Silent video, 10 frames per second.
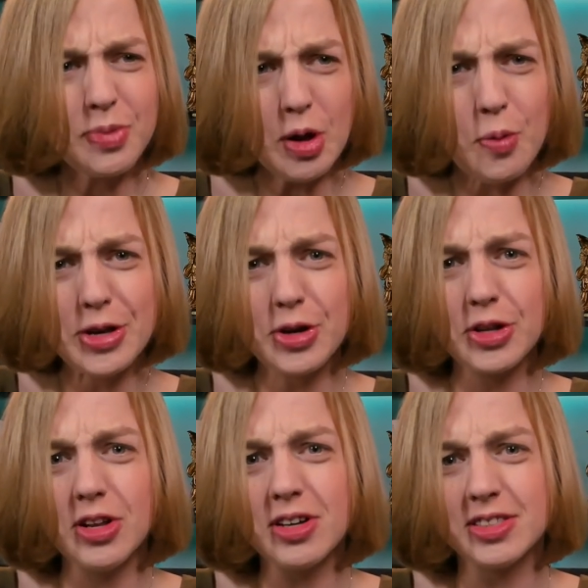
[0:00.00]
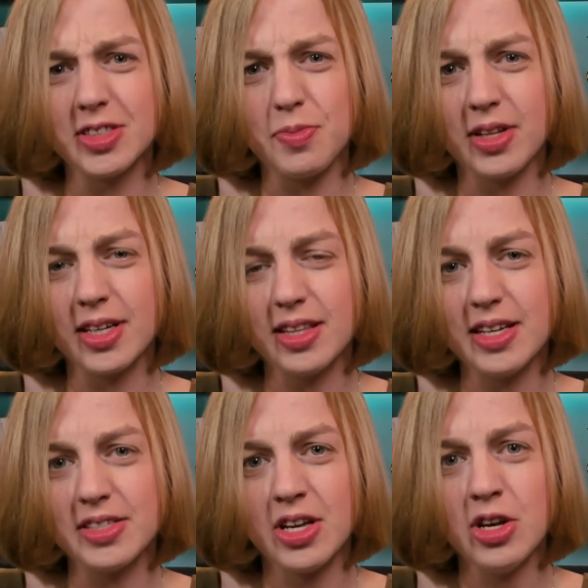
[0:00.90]
And when you can look at someone like
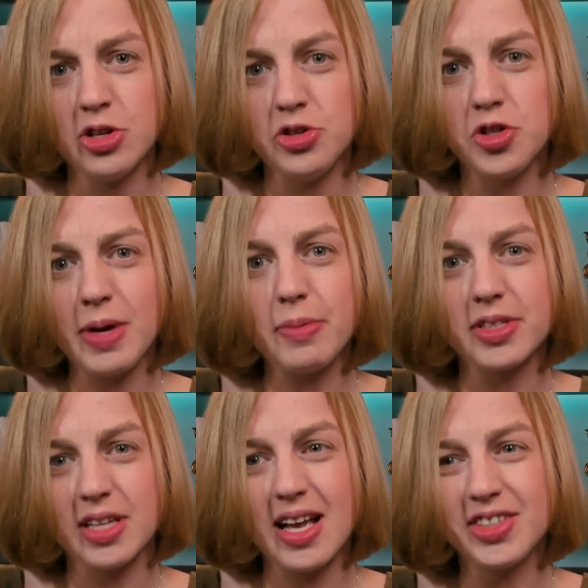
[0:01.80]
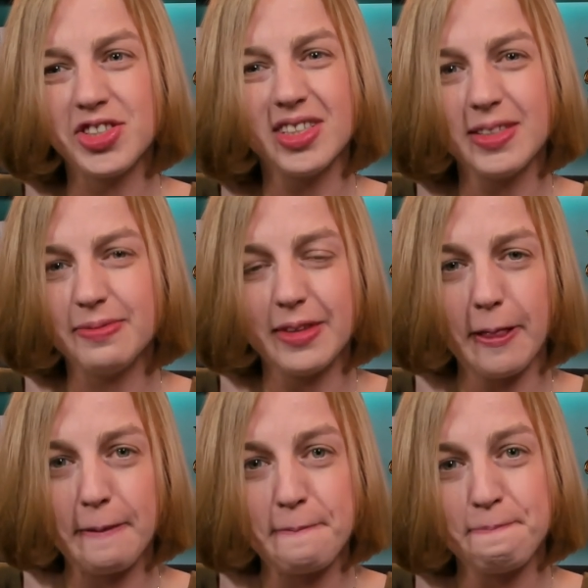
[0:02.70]
this, you should be able to say, actually,
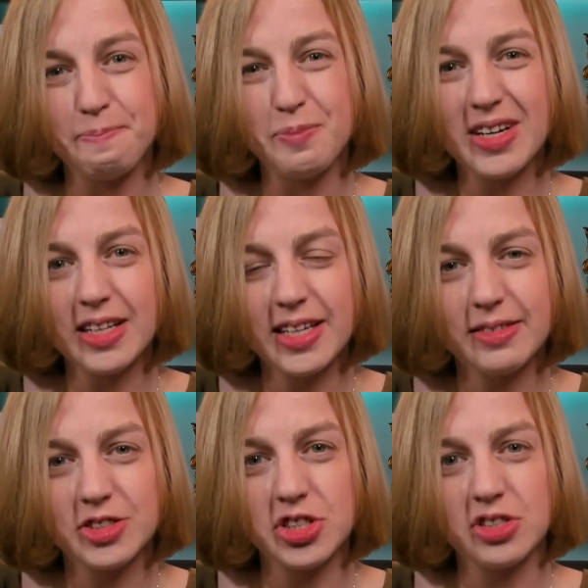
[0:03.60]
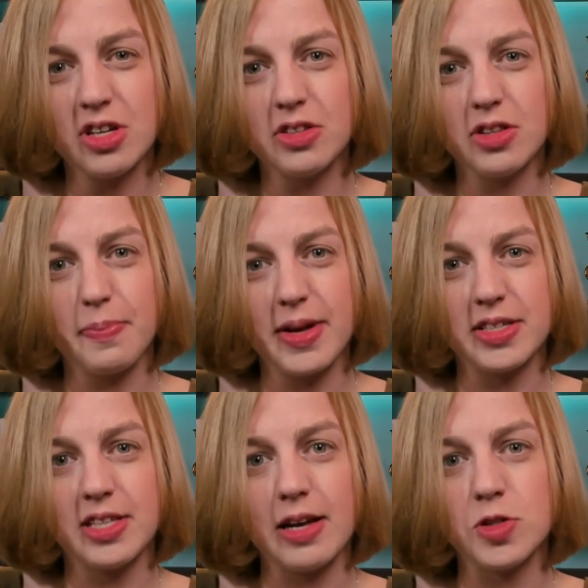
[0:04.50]
really, she's not the
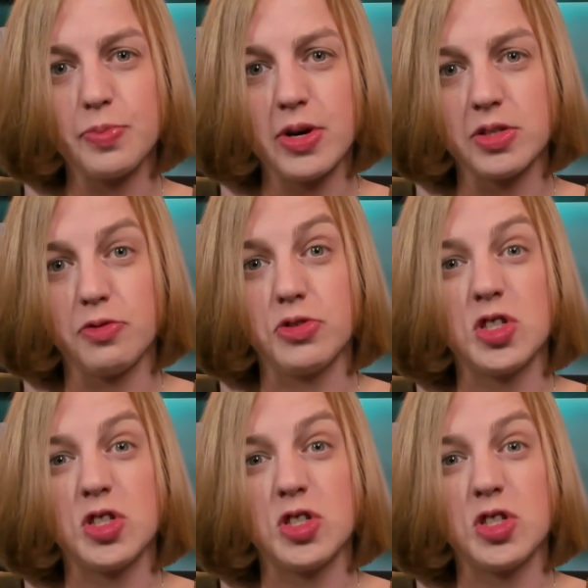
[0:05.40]
best salesperson for a